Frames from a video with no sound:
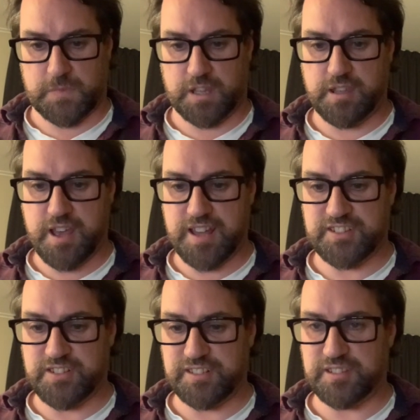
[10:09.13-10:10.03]
Yeah, it's
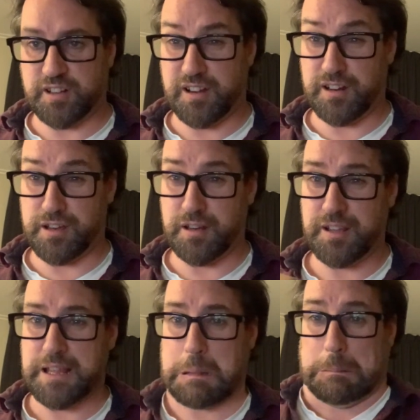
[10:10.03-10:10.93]
1939.
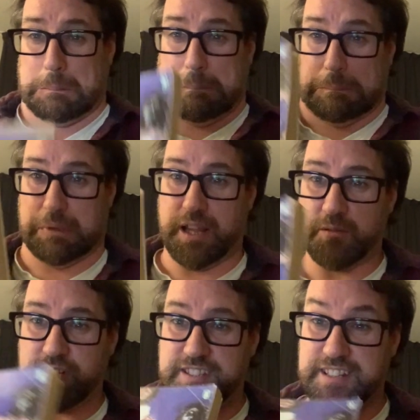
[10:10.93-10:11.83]
I'm
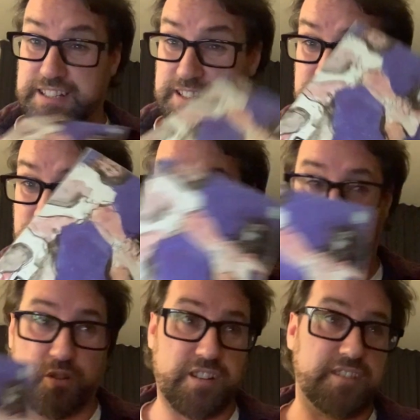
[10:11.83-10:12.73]
going to sneak this into the
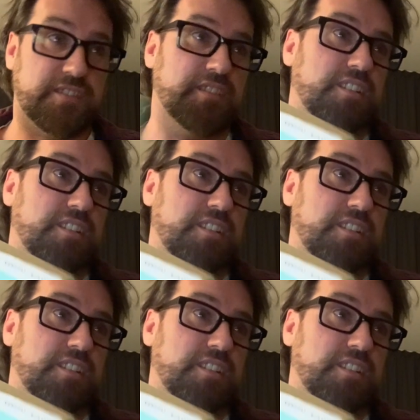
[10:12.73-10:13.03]
40s.